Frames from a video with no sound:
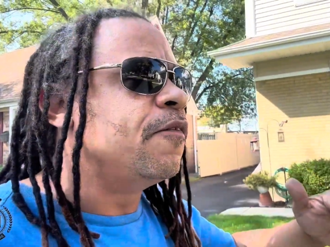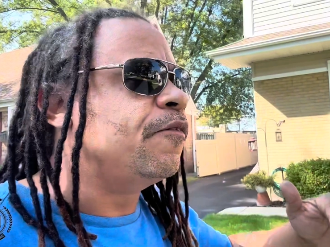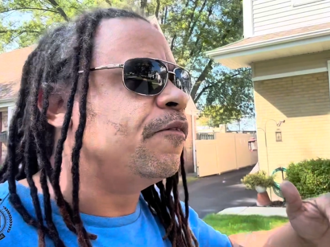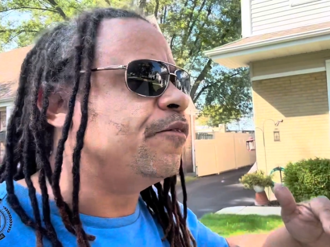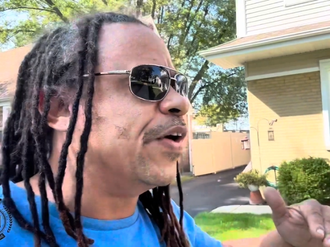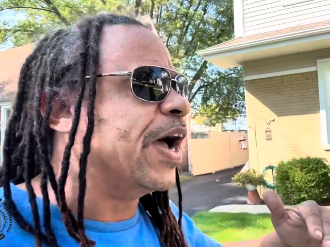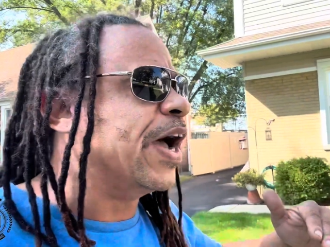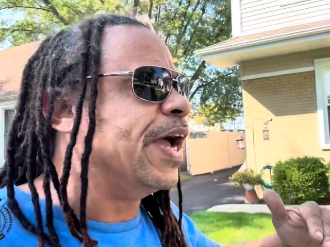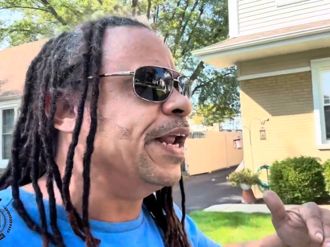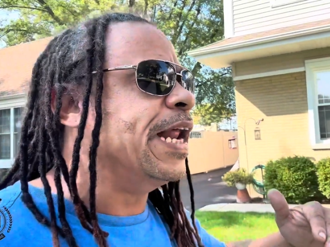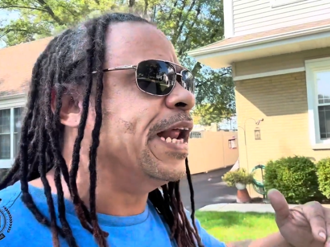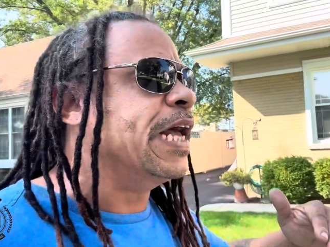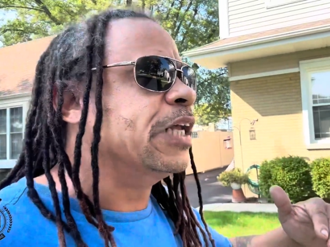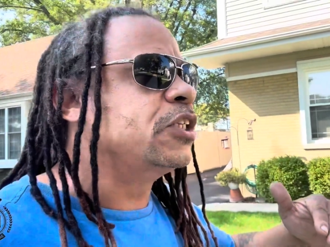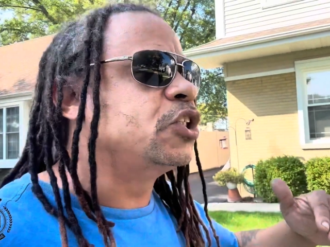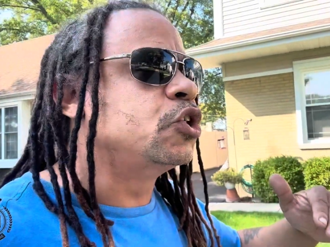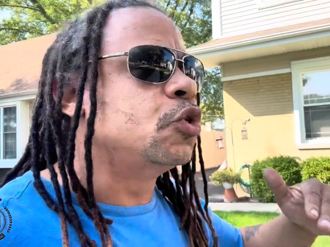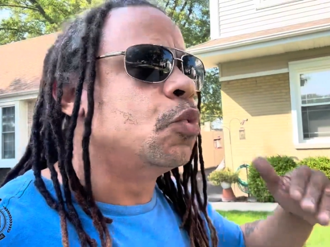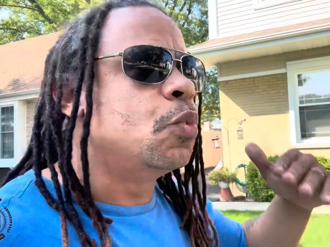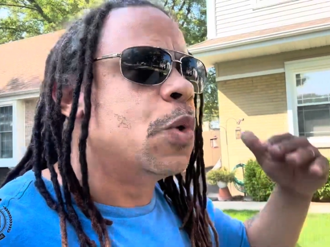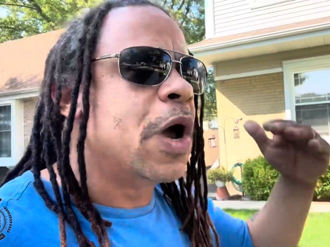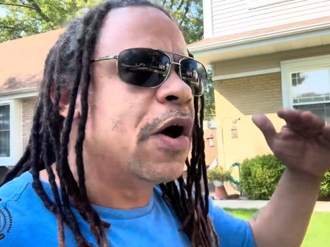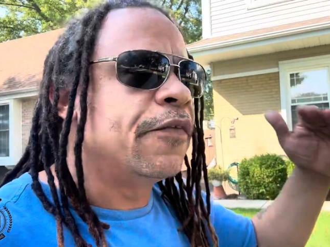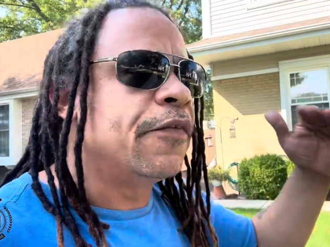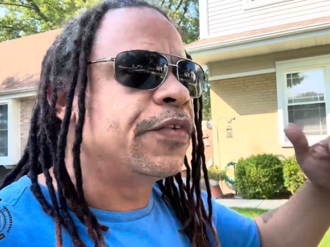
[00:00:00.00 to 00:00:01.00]
financial
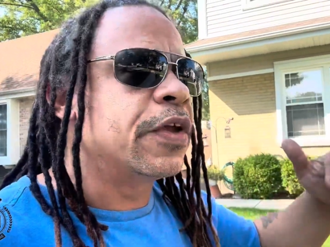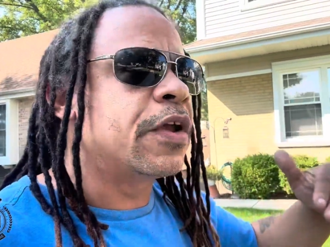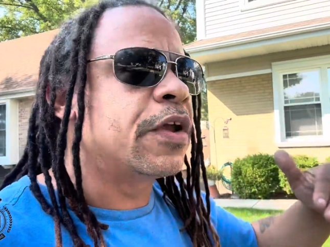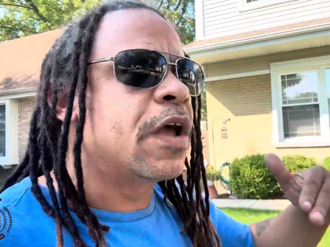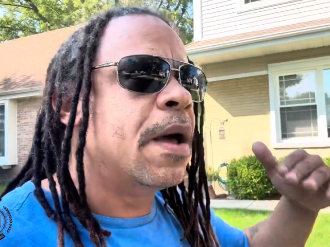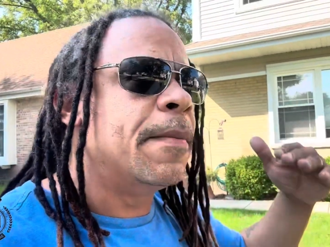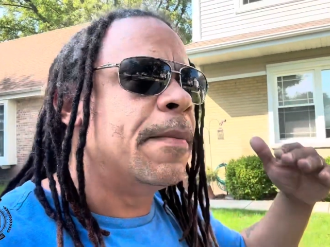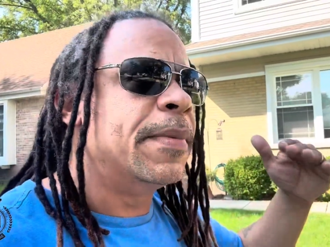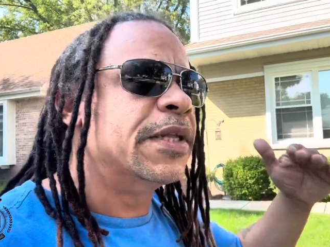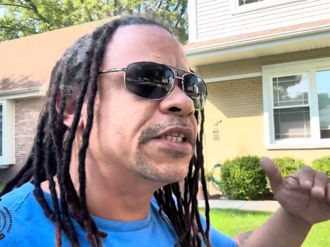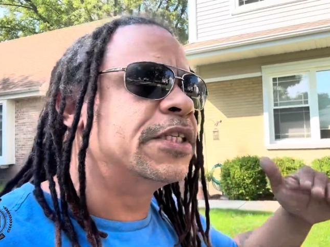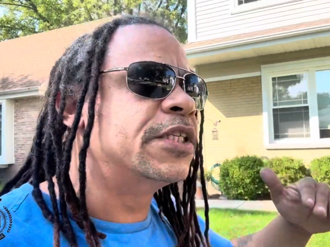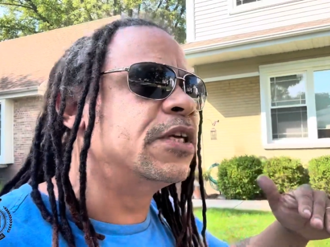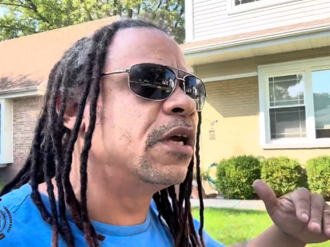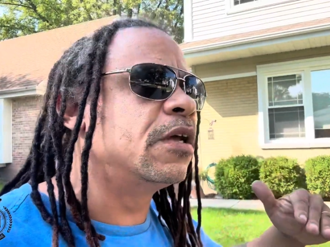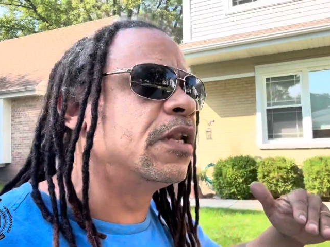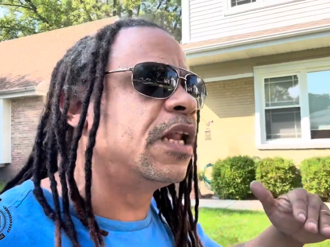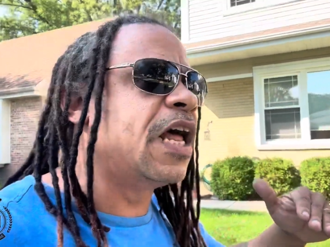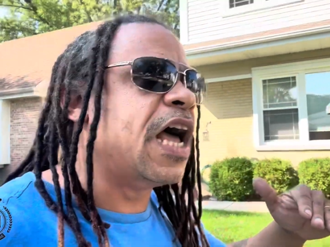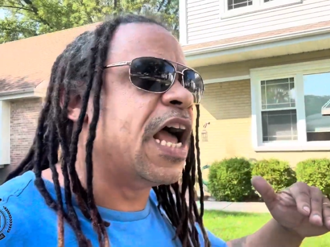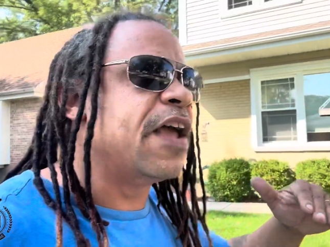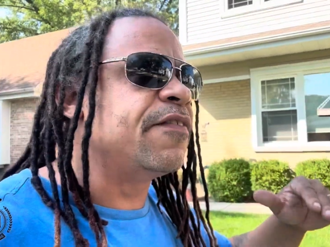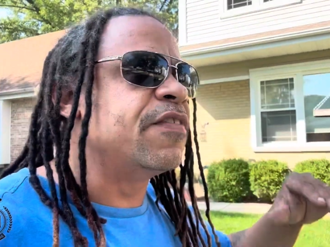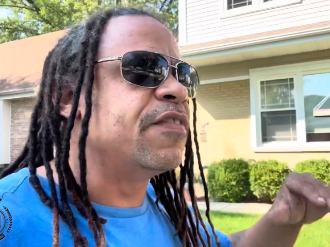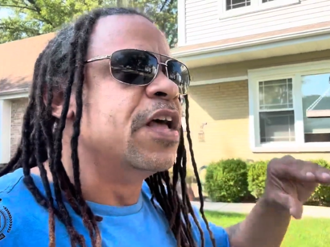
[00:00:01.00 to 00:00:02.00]
wealth to come into your
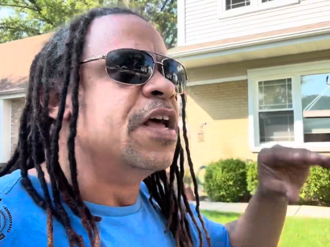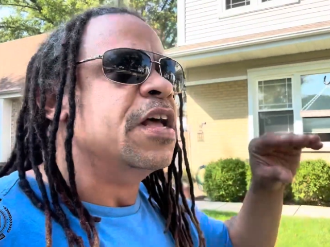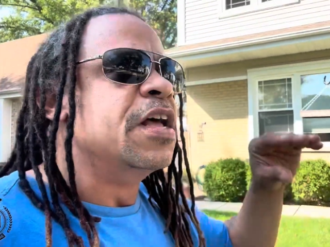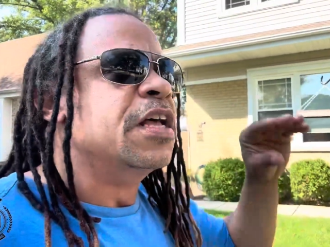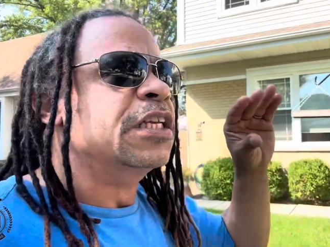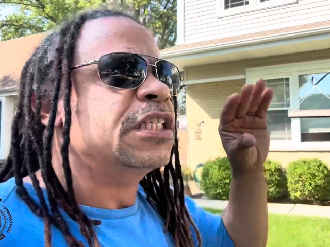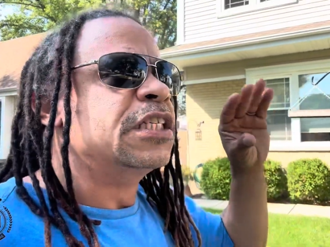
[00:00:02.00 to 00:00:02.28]
life.